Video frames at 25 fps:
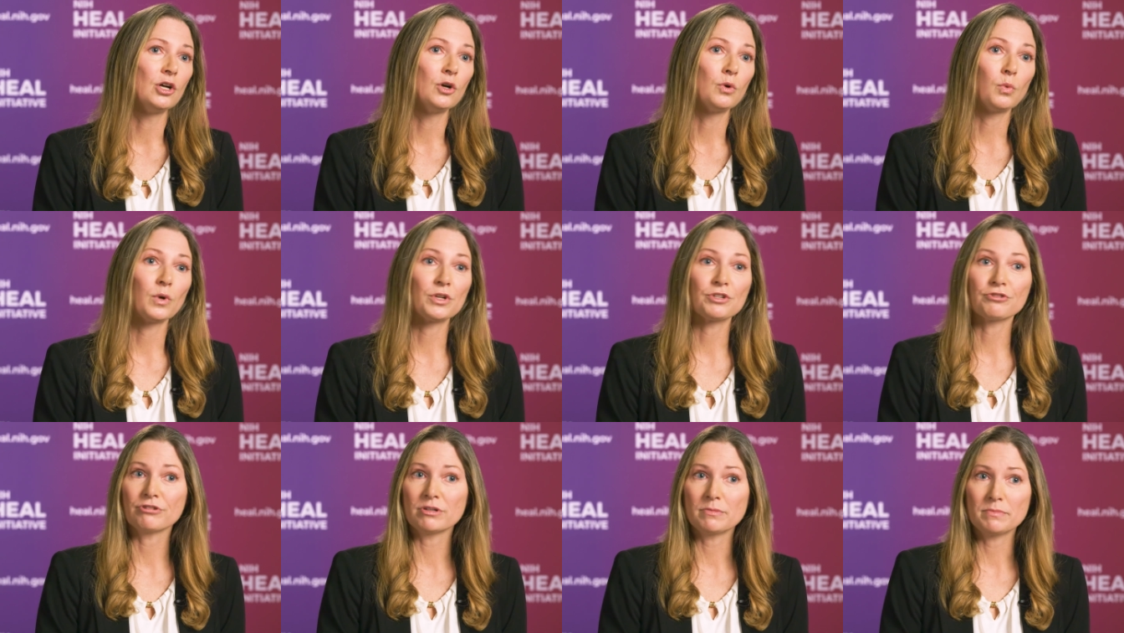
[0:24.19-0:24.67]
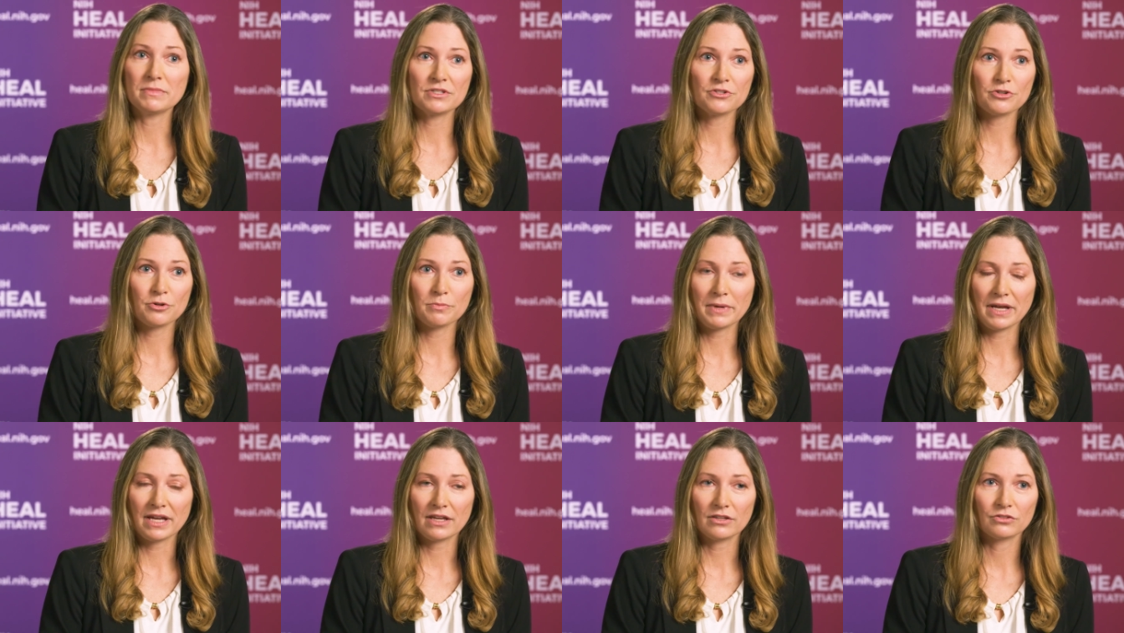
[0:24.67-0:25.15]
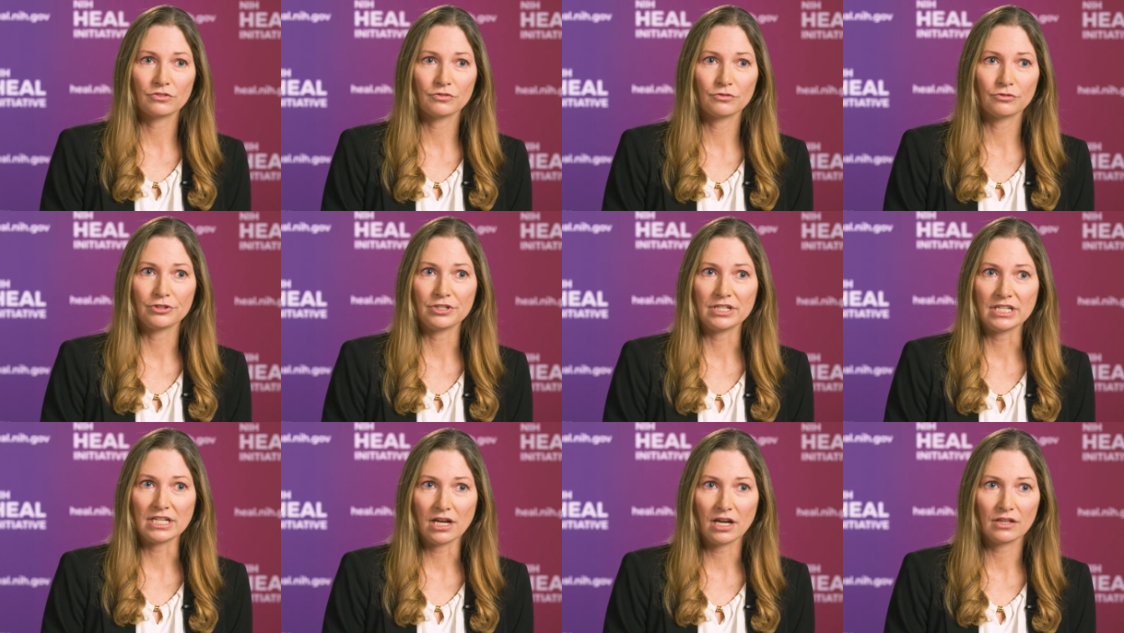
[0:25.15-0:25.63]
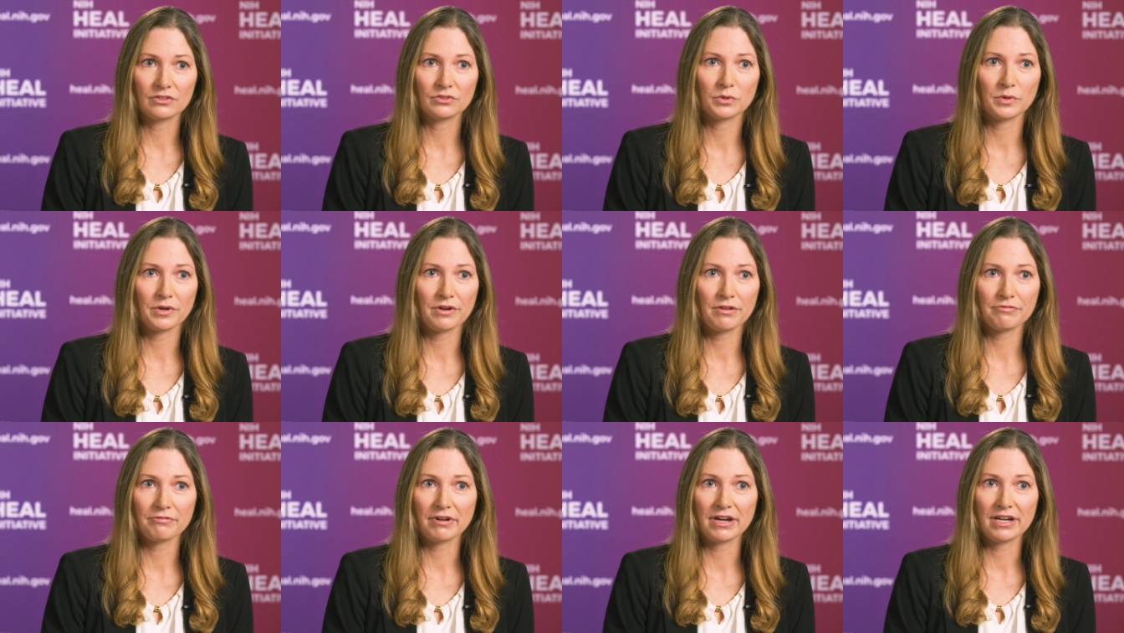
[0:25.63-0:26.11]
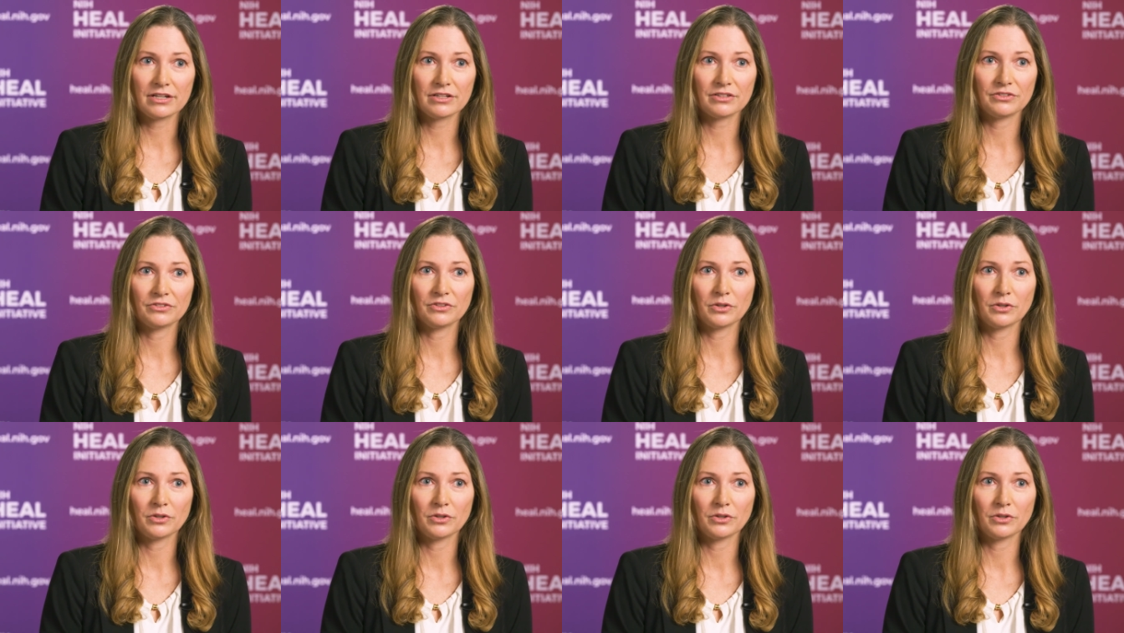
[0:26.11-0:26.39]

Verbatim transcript: what treatments are best for knee osteoarthritis.